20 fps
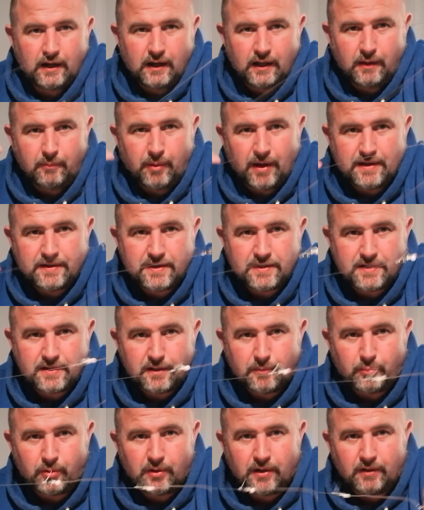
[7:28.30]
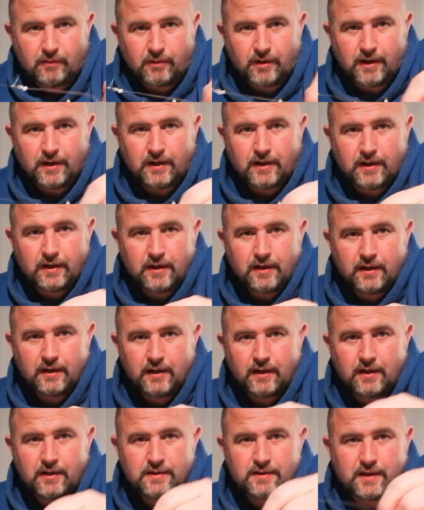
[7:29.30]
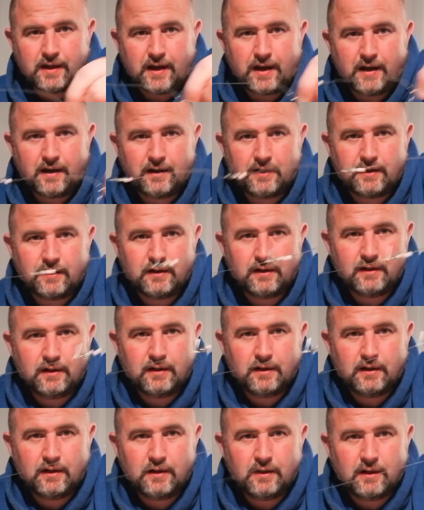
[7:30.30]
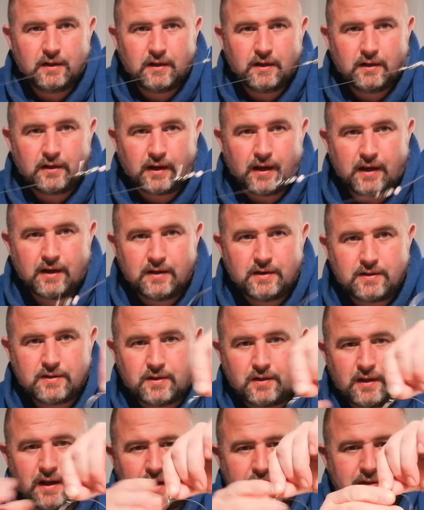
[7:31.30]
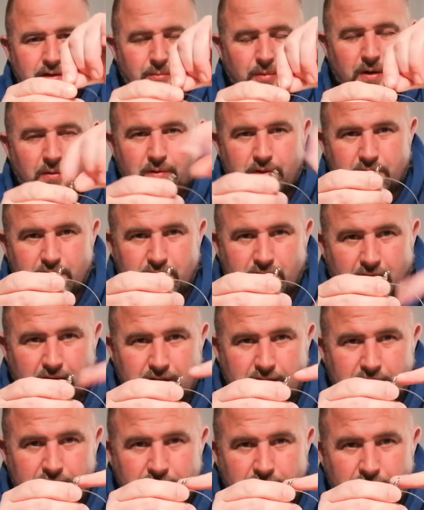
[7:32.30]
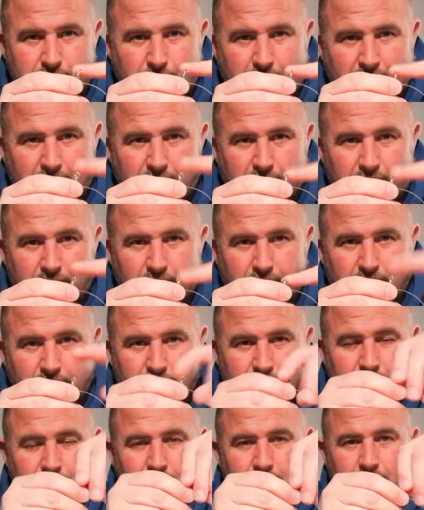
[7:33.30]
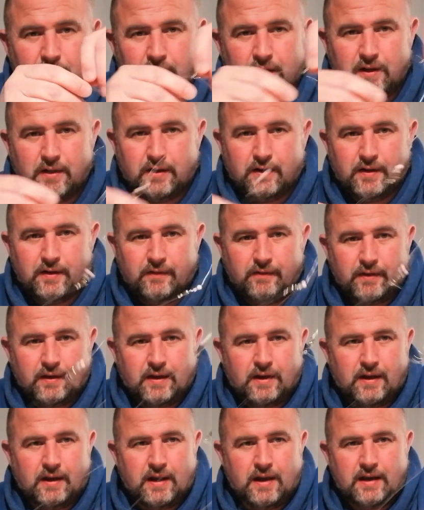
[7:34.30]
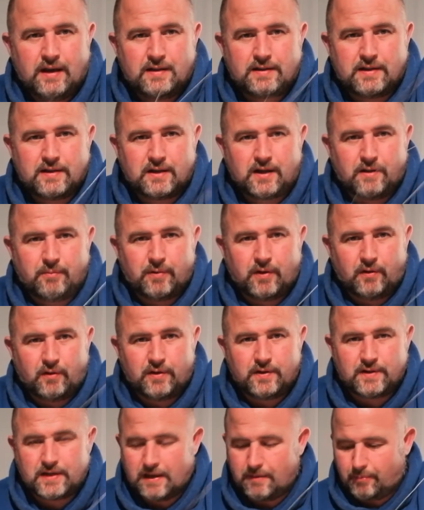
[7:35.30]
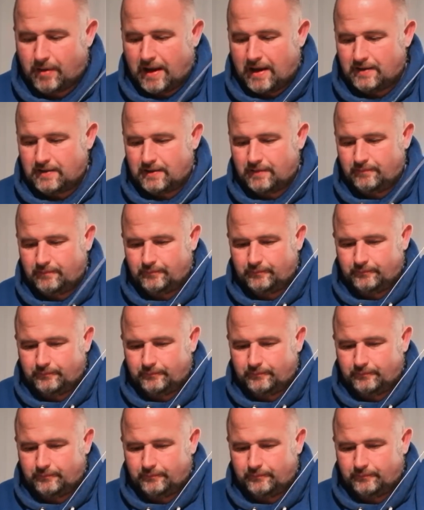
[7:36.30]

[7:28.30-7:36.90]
and the basis of the pulley rig is there. Okay, so that's the bit which attaches to the main line, and then this is going to be on the seabed,